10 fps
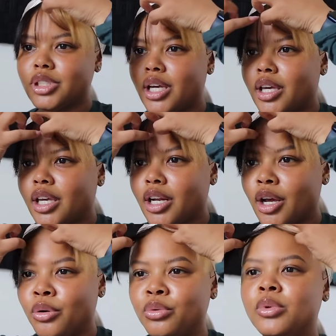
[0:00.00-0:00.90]
and get
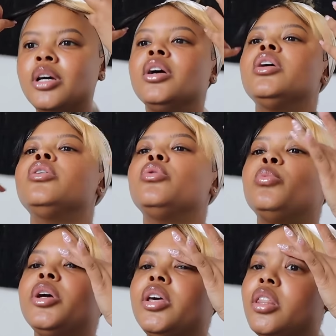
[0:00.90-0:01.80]
on
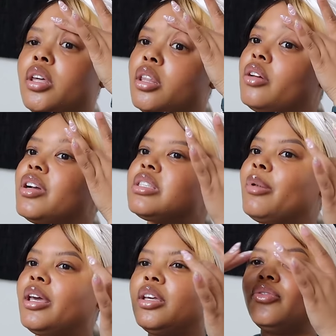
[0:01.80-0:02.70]
with the rest of
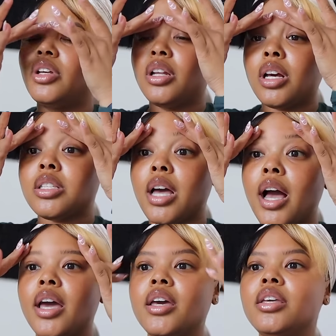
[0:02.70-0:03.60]
my evening because
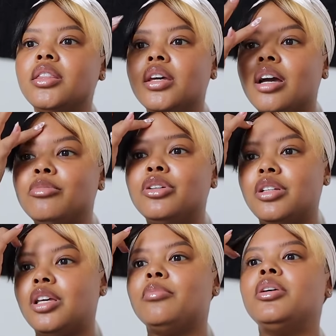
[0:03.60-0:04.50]
I think I'm gonna
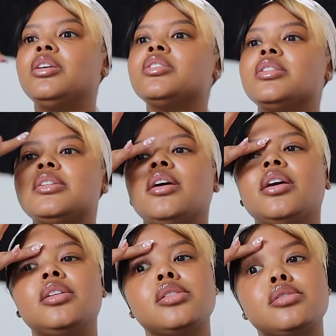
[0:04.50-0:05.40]
get pizza
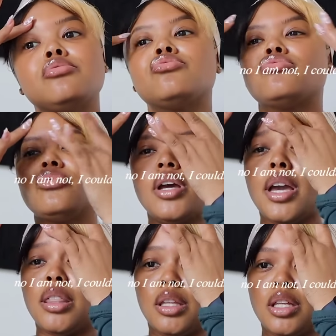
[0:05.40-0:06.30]
tonight.
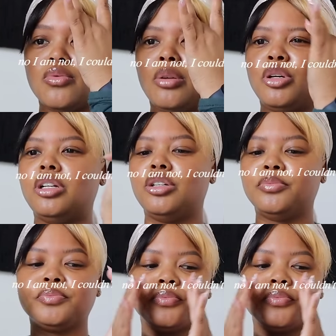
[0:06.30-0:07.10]
I think that's what I'm gonna do.